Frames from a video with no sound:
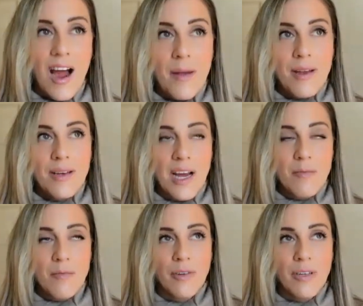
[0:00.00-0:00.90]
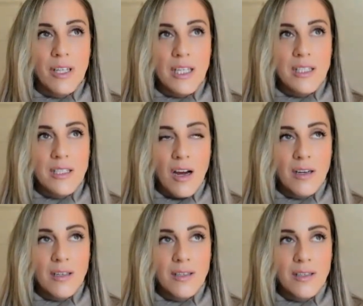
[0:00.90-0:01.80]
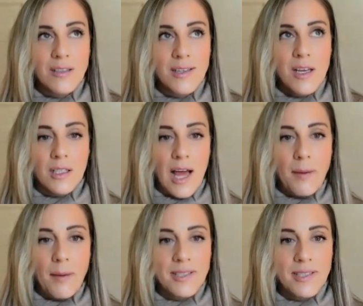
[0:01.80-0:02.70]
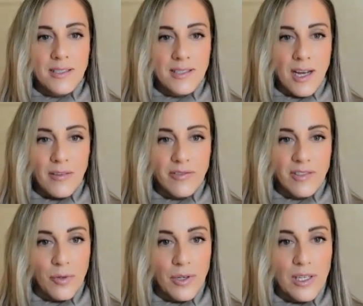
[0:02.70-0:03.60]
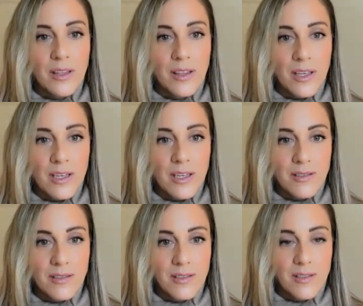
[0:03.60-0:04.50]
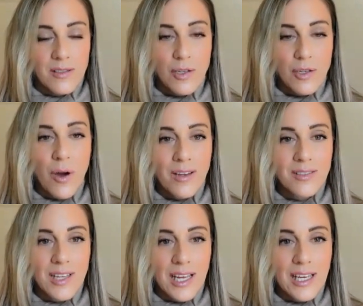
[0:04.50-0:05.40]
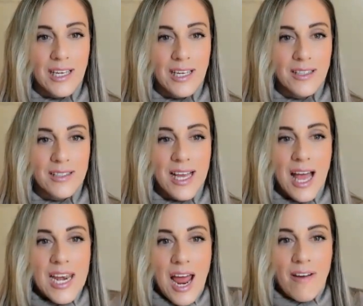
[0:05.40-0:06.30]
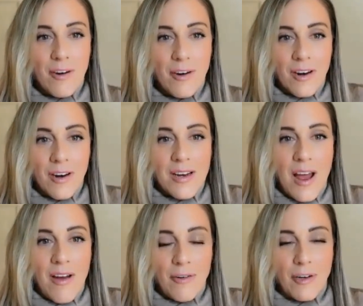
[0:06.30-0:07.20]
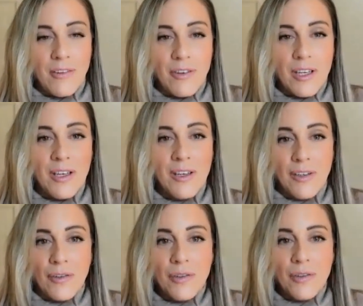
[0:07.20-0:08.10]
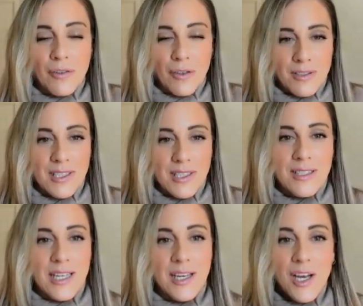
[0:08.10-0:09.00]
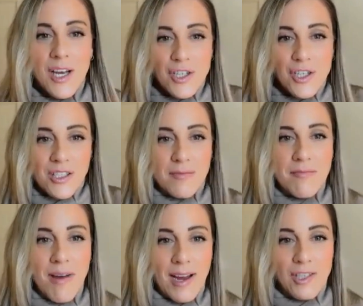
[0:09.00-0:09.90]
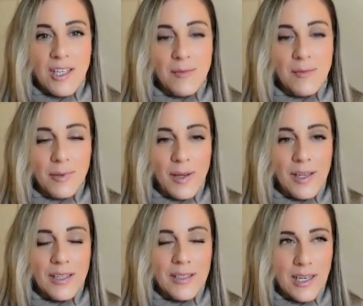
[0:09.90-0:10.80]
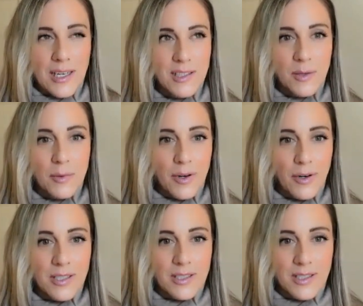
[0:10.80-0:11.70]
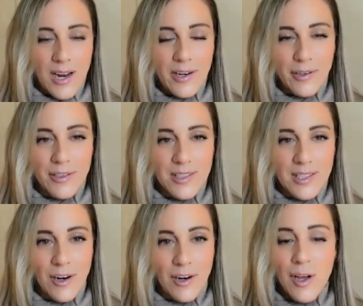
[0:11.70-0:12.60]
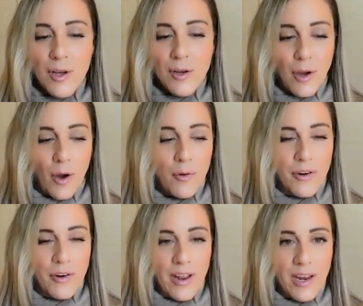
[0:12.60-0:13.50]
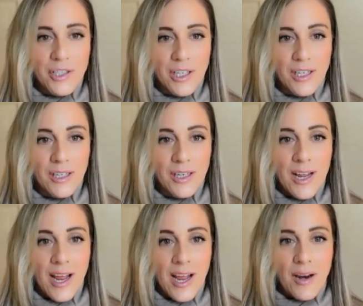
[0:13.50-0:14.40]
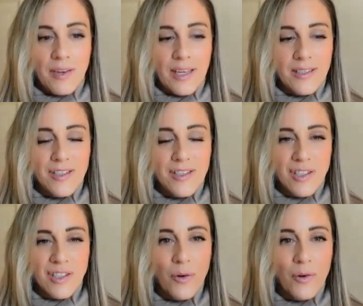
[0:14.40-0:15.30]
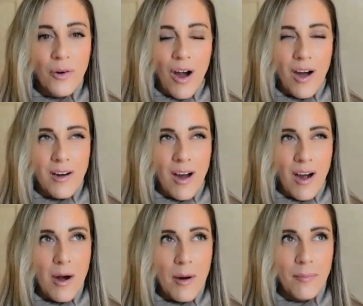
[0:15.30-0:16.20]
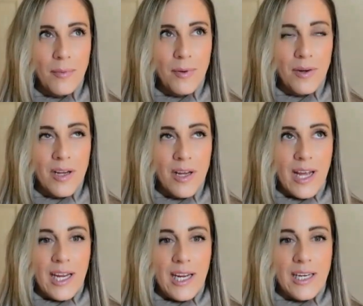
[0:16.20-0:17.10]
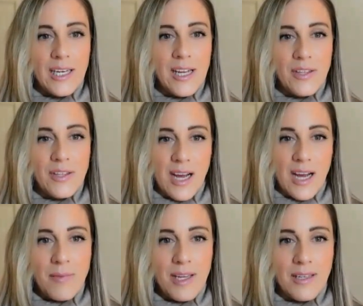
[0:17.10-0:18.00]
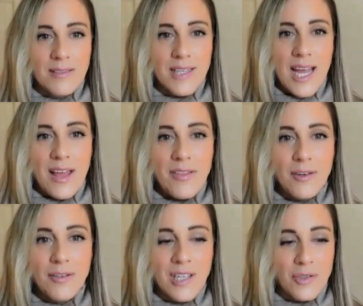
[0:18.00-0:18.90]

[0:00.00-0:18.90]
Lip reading: Time really does collapse itself to bring things to us. Like it is an ever giving universe that's like just matching and playing and dancing with our desires and our co-creation. And we get so caught up in the timings, and there's